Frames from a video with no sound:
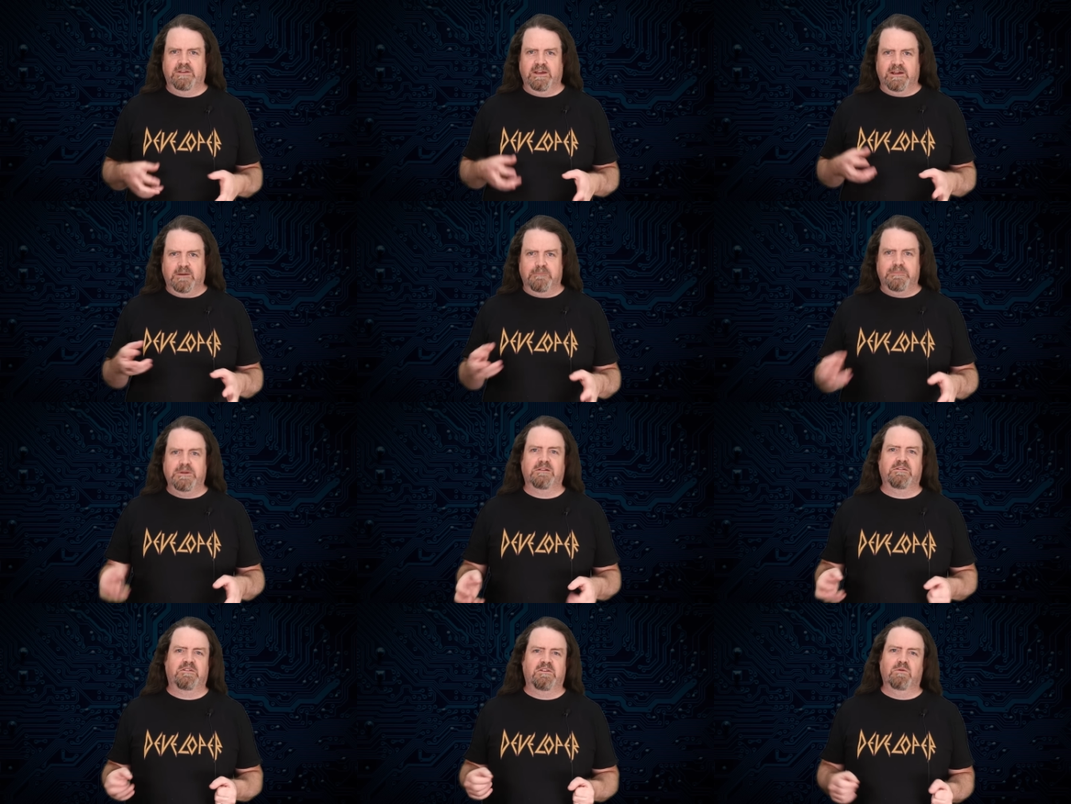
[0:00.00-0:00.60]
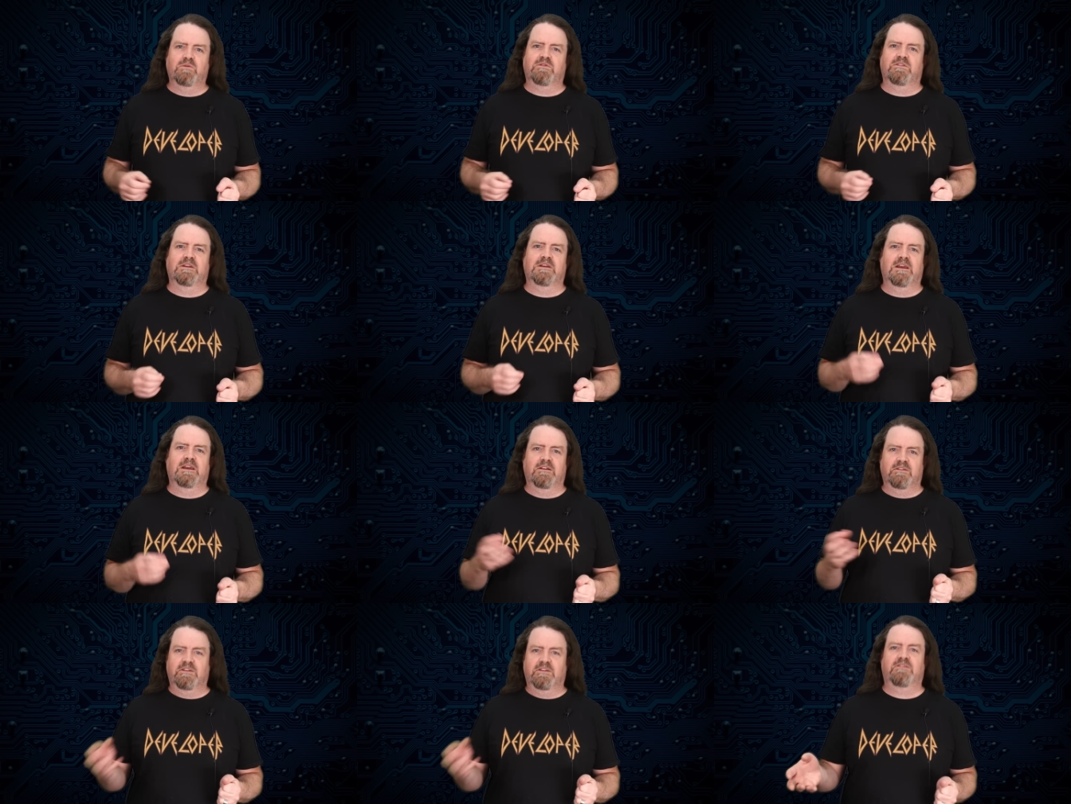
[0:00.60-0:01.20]
They are built using
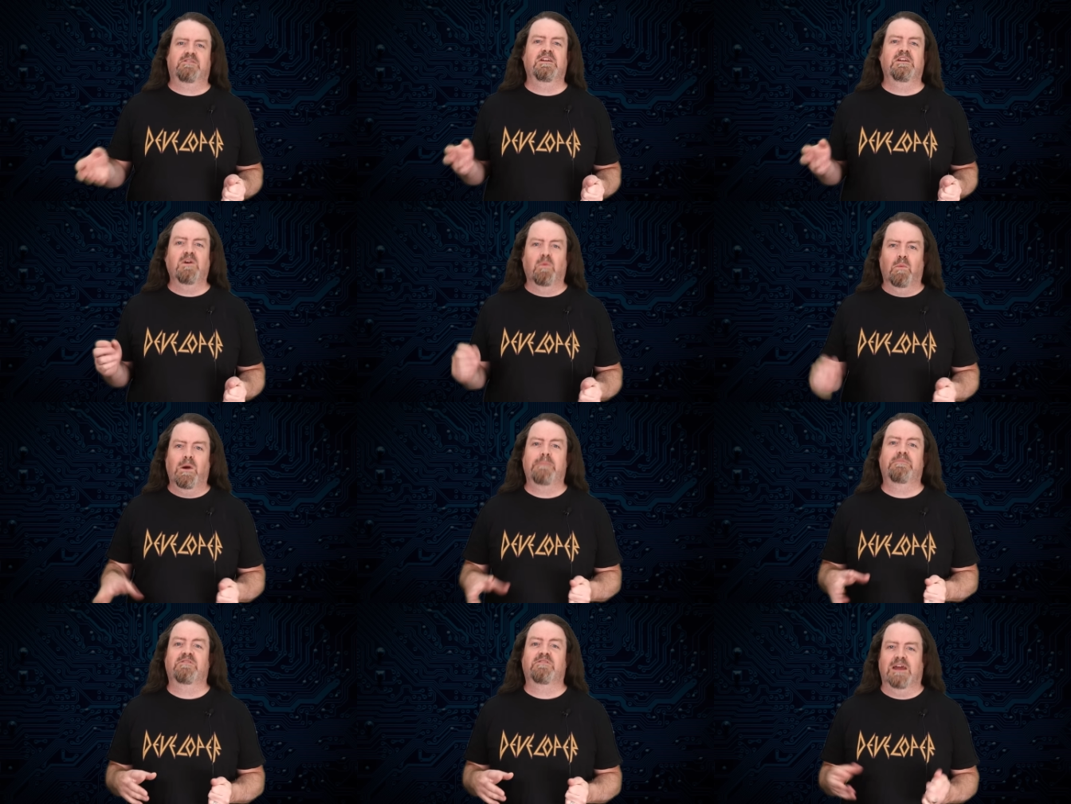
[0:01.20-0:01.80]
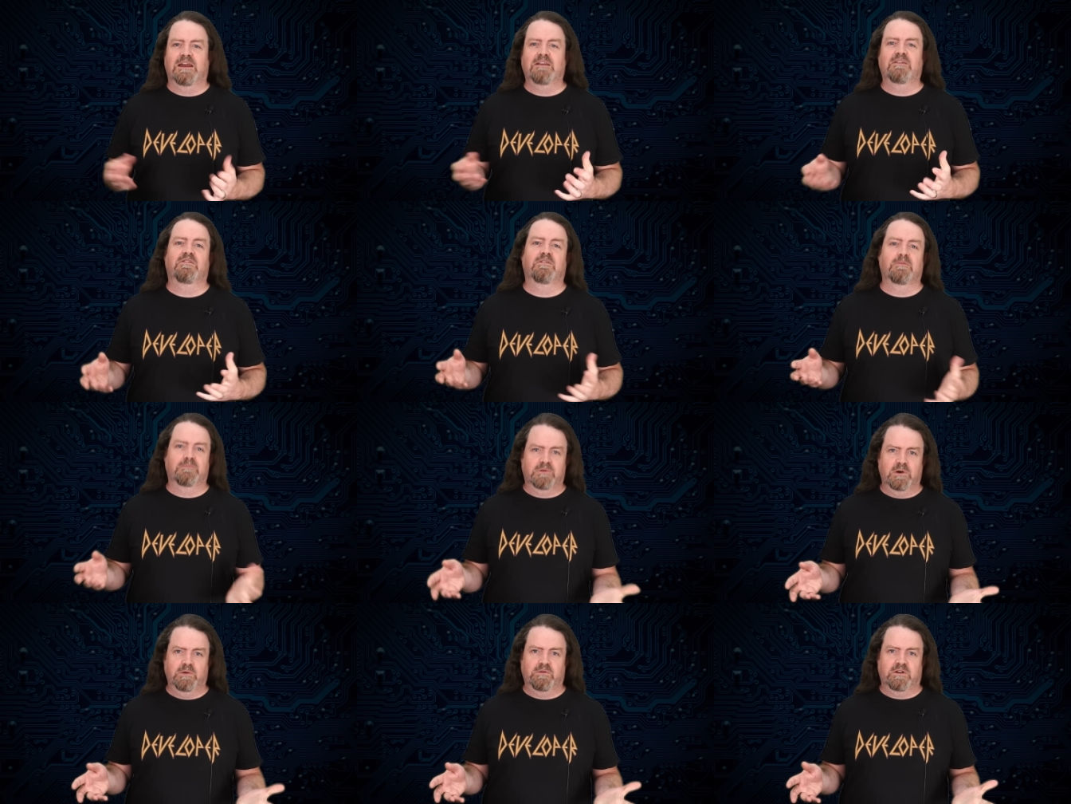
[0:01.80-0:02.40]
existing web standards
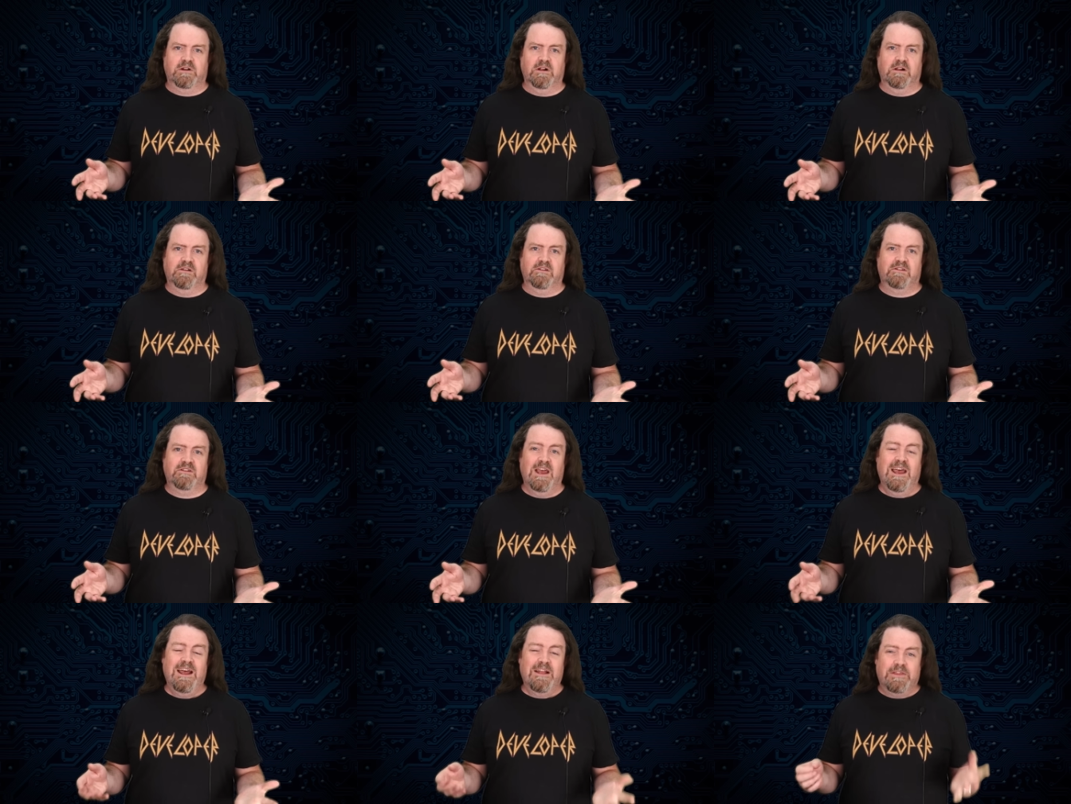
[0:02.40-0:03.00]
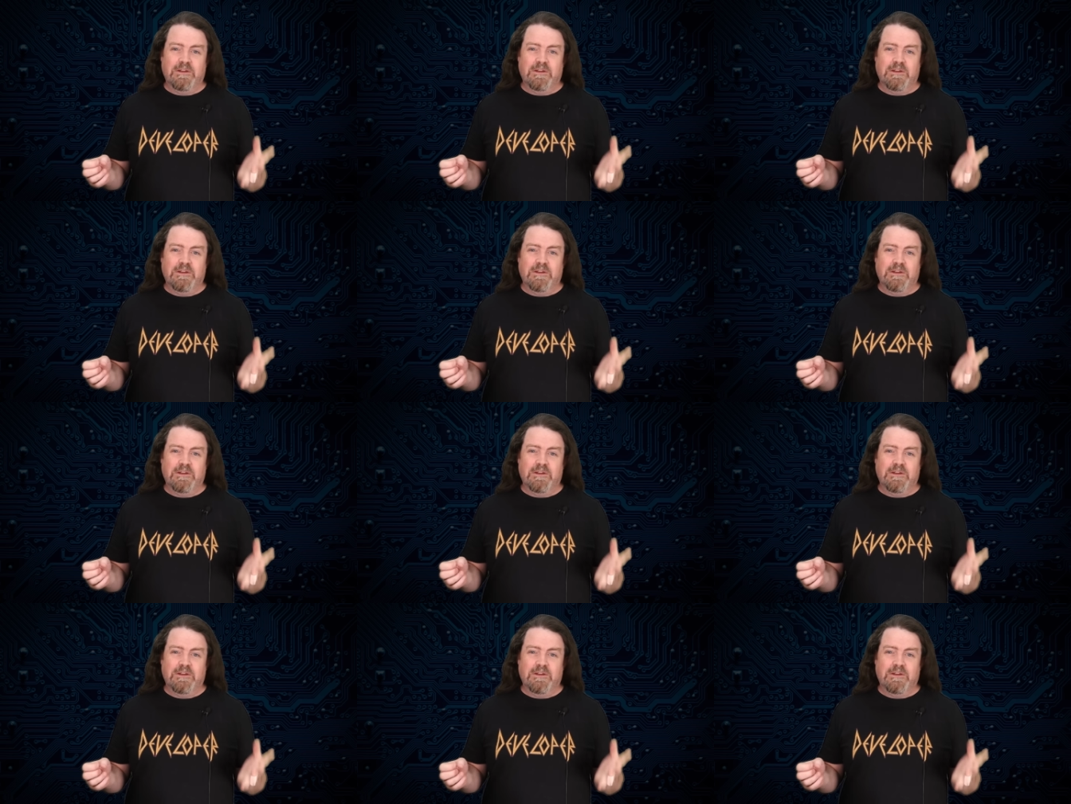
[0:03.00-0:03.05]
and protocols.